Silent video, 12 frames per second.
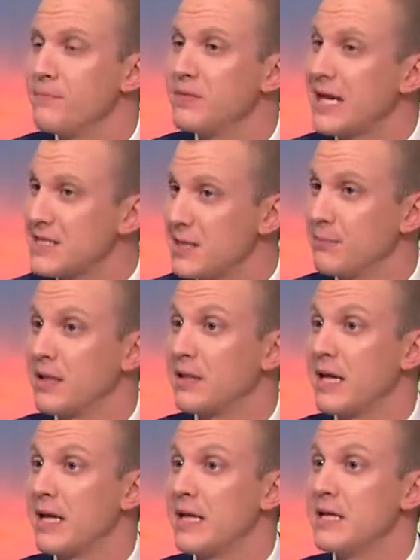That's something
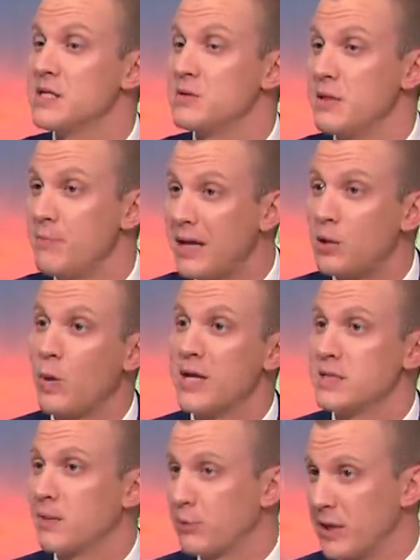that is in many ways
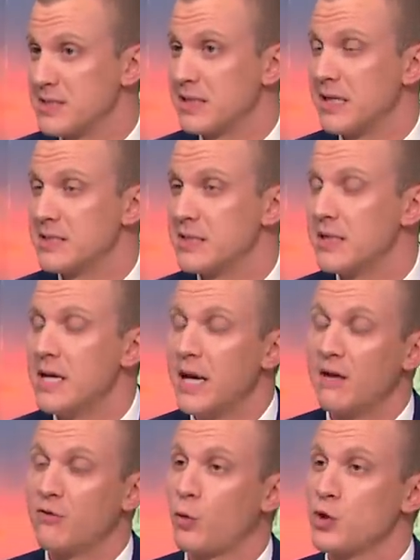unprecedented.
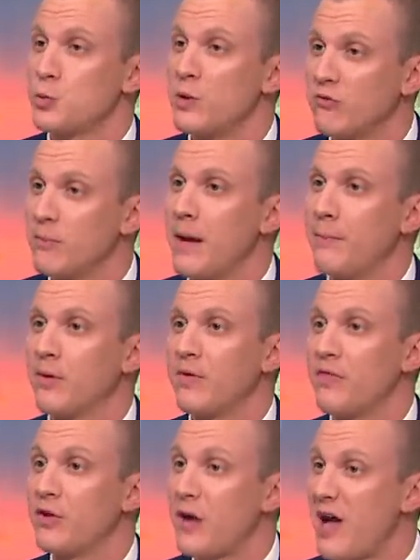And of course, we remember
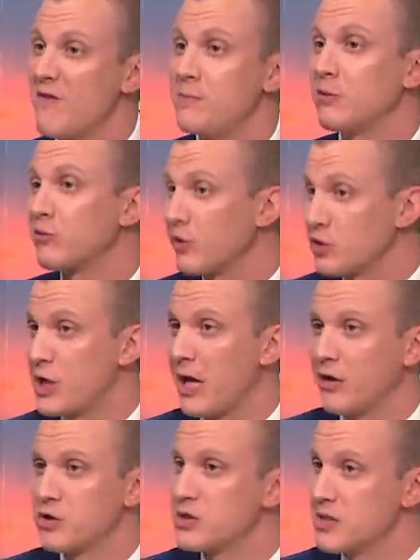that there have been real
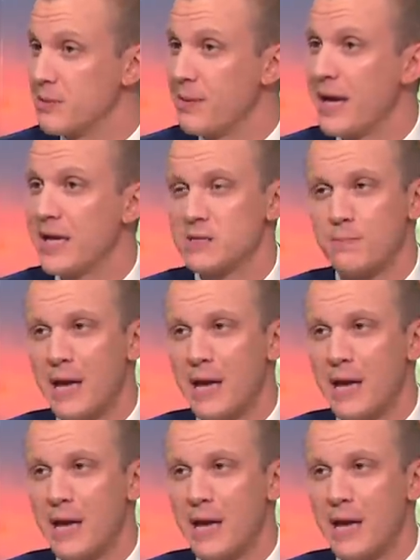challenges in the past.